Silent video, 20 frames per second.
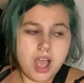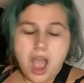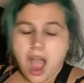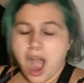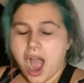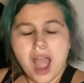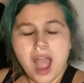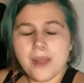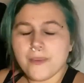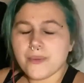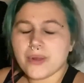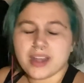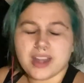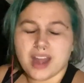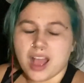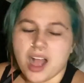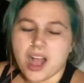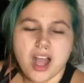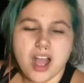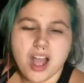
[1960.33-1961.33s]
I would
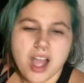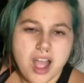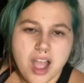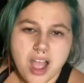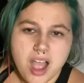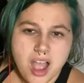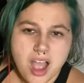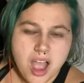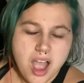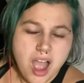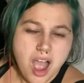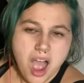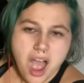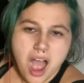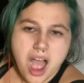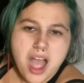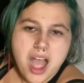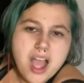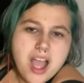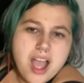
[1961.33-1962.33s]
not.
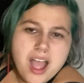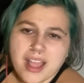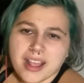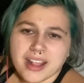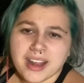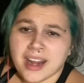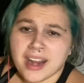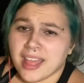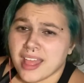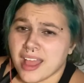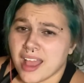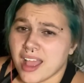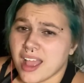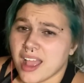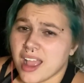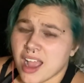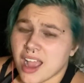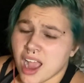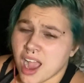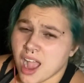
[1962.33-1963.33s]
It's
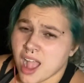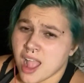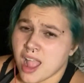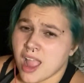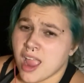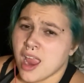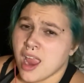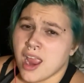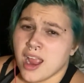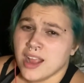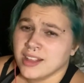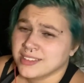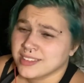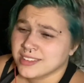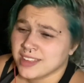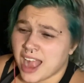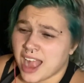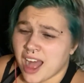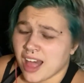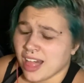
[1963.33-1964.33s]

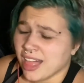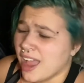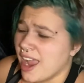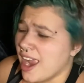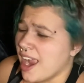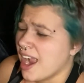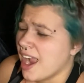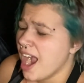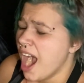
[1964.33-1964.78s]
not like